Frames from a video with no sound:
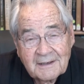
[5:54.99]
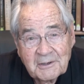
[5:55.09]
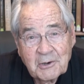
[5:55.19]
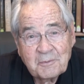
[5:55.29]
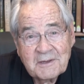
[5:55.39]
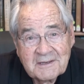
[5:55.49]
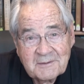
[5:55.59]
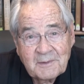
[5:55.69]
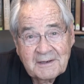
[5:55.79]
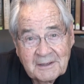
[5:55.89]
I hope this has
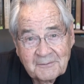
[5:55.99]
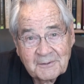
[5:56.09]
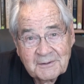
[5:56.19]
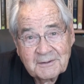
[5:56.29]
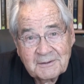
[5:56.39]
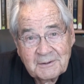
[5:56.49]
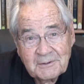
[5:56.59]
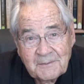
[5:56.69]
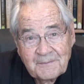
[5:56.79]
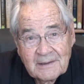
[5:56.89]
been helpful to
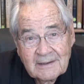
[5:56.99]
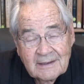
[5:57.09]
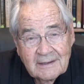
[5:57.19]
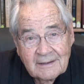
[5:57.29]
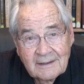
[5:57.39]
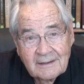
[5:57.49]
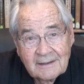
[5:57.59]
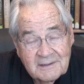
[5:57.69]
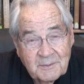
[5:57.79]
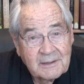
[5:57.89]
you and
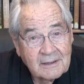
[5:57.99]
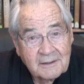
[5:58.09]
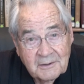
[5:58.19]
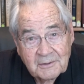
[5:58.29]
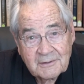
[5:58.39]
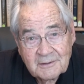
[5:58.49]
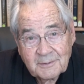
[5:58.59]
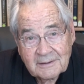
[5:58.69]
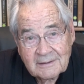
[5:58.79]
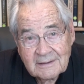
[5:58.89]
has been an
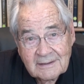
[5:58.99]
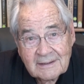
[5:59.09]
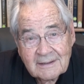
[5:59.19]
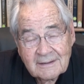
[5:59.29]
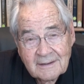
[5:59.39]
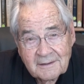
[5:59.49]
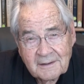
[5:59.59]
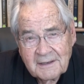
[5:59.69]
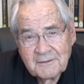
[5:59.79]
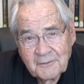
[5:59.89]
encouragement.
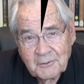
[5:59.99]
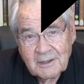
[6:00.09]
Thanks for